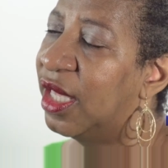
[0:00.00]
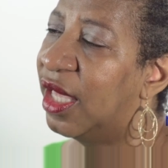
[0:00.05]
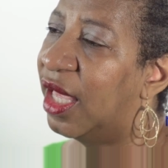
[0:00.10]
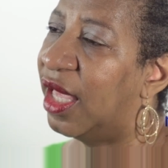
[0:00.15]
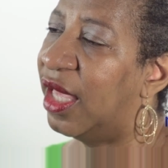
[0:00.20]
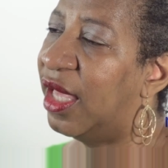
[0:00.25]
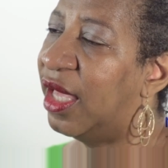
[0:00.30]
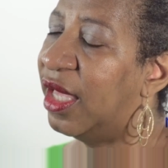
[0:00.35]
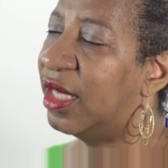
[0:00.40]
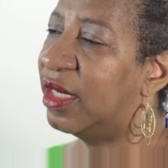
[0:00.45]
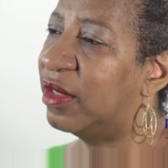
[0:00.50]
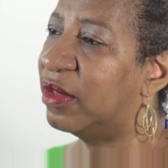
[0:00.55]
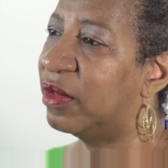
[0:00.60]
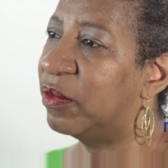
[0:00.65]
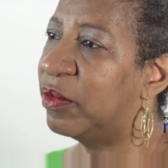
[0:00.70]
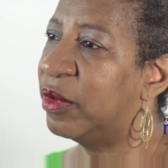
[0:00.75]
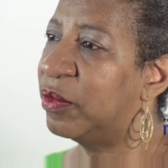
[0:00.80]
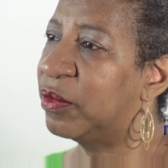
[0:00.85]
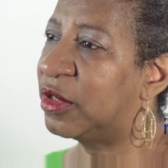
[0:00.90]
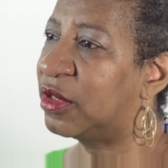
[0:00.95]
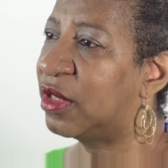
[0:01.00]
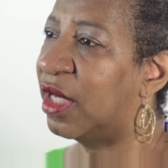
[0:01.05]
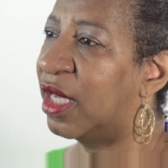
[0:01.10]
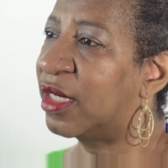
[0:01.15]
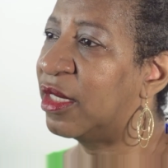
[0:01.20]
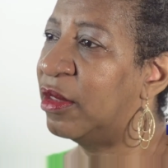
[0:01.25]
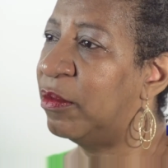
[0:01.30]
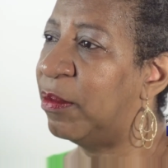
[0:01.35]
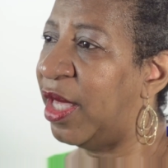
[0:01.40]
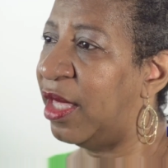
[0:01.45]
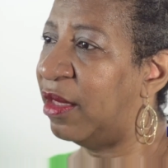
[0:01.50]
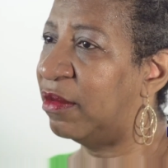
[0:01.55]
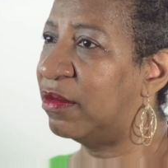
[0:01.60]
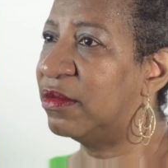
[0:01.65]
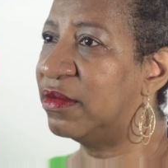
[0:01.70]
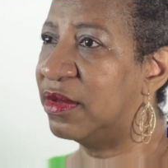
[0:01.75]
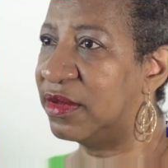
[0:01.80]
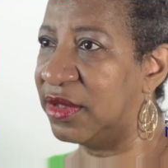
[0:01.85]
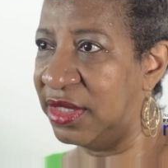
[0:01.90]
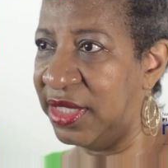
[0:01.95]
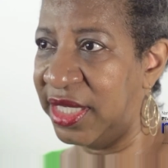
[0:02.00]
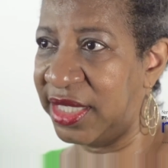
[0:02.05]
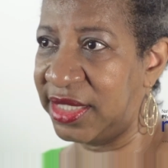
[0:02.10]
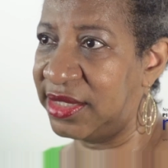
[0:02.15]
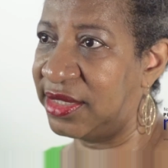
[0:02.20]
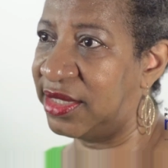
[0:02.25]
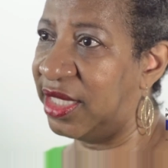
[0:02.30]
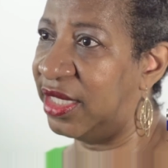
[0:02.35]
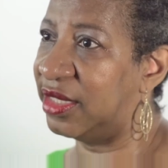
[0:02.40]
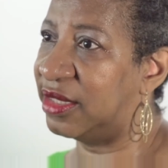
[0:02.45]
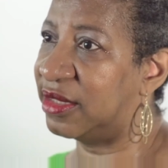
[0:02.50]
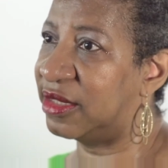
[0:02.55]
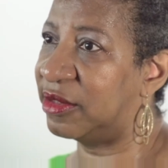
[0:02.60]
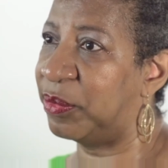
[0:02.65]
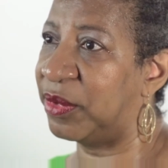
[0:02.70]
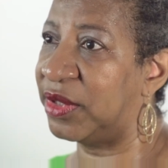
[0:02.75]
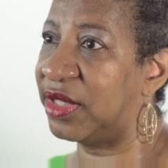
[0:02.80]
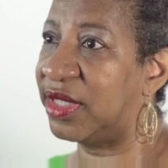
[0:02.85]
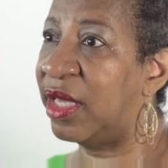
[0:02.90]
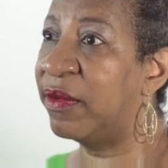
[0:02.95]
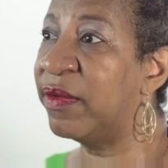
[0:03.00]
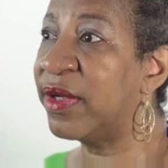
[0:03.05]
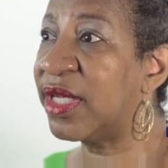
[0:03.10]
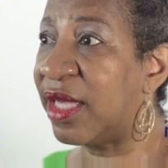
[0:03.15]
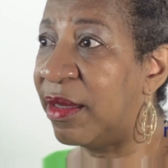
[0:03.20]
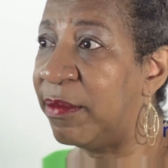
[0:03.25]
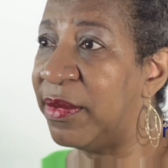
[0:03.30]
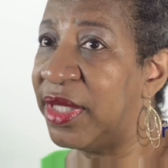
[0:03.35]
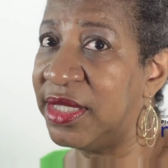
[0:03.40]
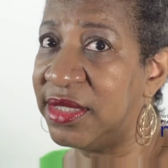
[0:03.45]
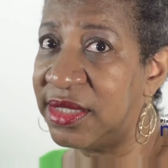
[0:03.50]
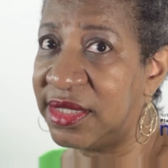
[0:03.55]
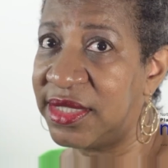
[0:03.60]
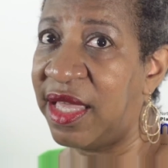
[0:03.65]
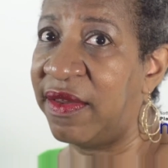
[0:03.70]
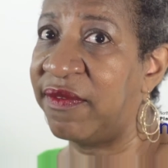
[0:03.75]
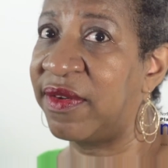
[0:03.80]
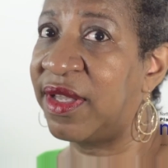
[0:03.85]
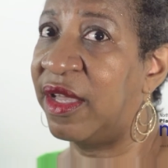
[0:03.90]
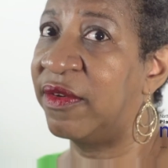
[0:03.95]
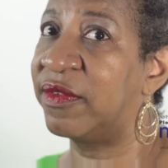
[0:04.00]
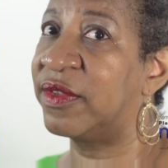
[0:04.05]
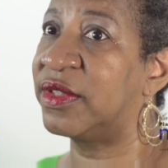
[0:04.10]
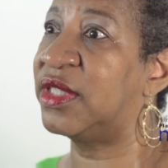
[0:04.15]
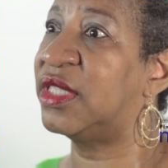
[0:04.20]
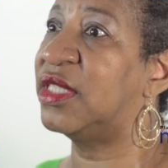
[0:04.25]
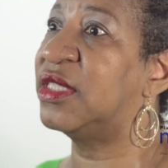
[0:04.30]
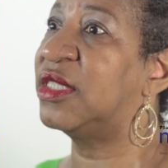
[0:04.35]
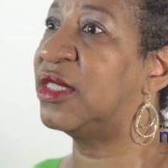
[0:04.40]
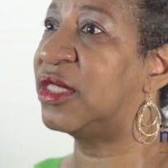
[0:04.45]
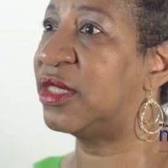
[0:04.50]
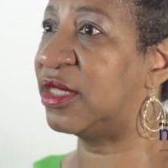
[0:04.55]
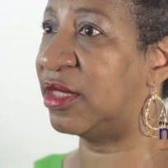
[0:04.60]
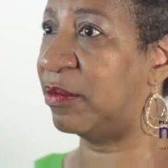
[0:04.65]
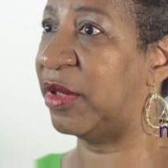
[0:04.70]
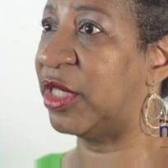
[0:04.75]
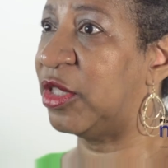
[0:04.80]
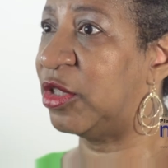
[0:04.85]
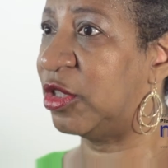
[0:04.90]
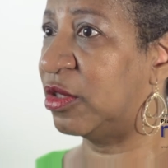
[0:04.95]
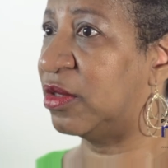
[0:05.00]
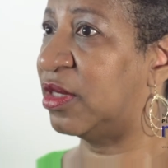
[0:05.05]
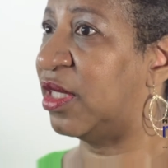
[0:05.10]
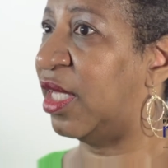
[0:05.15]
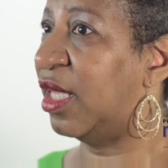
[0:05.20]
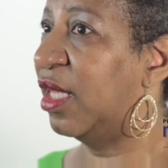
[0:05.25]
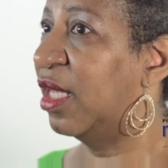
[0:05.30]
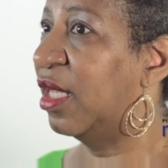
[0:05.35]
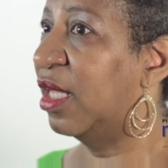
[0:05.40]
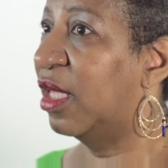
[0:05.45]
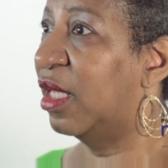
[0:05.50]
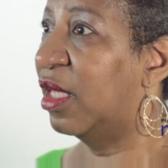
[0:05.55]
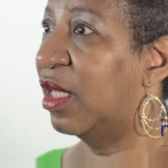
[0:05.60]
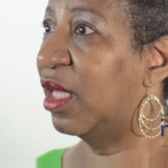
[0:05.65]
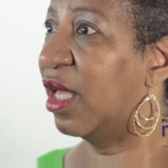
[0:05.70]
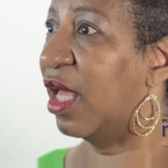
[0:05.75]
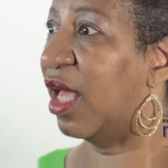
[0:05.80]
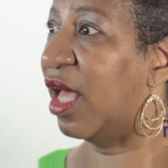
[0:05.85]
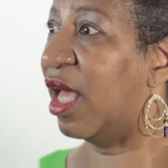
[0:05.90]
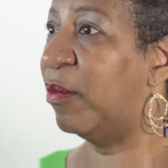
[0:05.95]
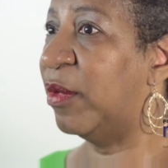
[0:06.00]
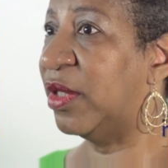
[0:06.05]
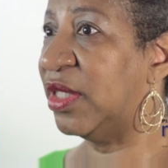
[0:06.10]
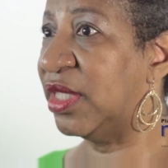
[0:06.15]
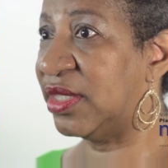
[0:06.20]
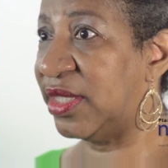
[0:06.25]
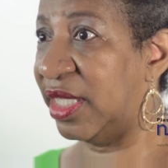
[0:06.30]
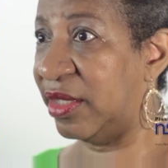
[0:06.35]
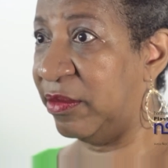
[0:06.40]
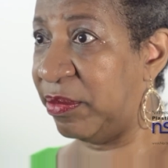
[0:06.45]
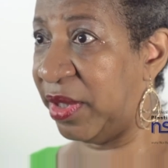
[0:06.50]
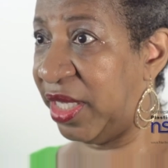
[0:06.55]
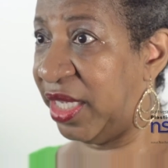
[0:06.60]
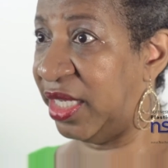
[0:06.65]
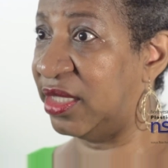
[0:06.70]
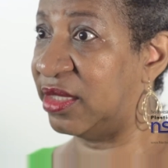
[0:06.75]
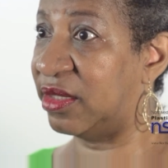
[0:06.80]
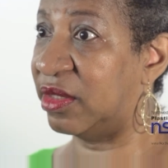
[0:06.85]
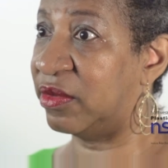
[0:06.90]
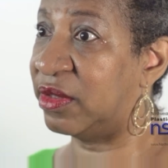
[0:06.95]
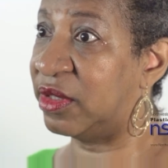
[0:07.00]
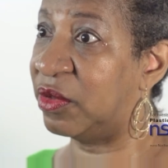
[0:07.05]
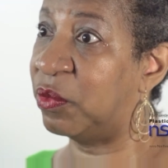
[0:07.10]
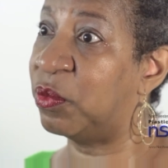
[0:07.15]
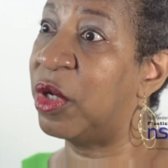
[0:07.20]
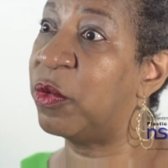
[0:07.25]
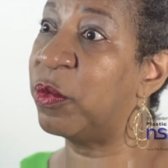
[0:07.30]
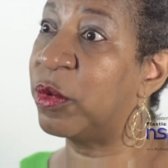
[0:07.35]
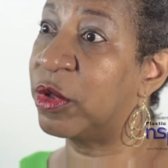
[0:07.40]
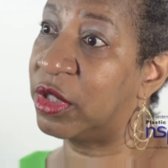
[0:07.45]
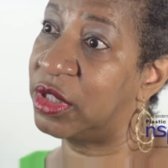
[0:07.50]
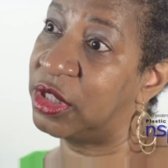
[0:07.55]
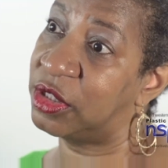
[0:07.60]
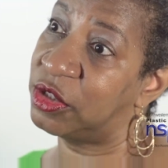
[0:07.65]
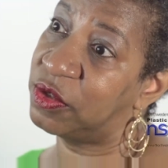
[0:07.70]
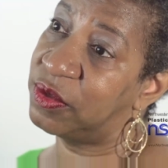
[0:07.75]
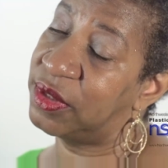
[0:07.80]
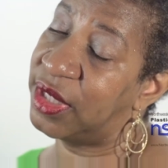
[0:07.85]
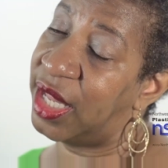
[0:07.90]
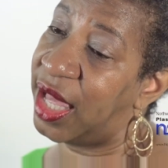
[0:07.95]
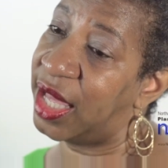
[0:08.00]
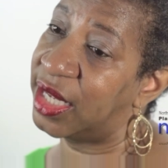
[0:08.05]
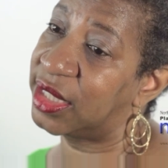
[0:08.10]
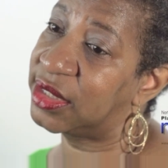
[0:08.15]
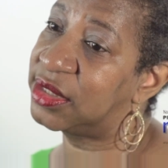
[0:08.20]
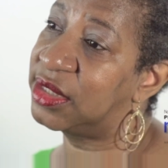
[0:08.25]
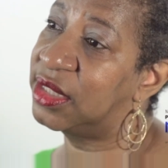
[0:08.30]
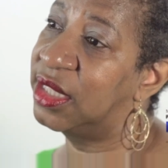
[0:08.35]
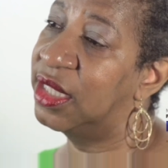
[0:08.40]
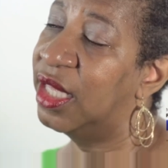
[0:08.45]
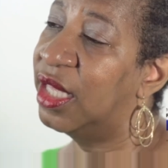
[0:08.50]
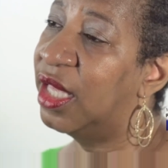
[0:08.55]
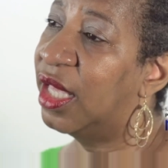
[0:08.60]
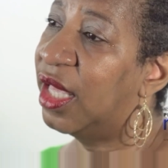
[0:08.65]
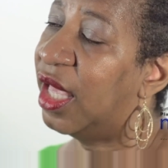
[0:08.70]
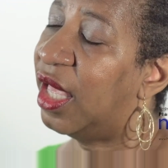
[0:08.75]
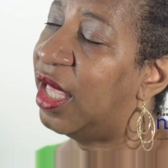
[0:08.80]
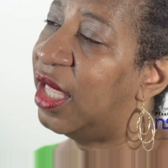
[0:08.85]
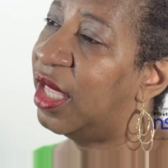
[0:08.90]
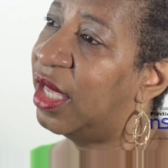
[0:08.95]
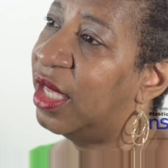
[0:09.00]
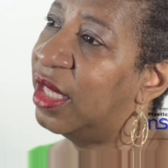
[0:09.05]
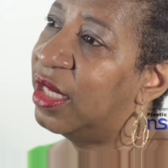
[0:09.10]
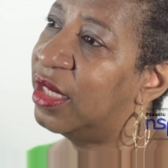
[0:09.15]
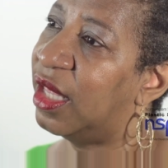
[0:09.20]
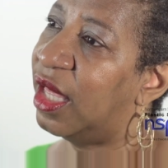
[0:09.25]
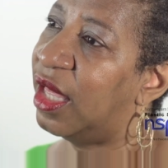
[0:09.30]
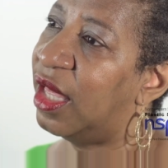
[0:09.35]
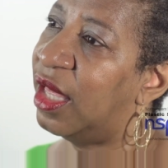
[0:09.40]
and we were talking about the next stages, because I would come in and just have conversations just to make sure that I'm on the same page as to what we're going to do next. And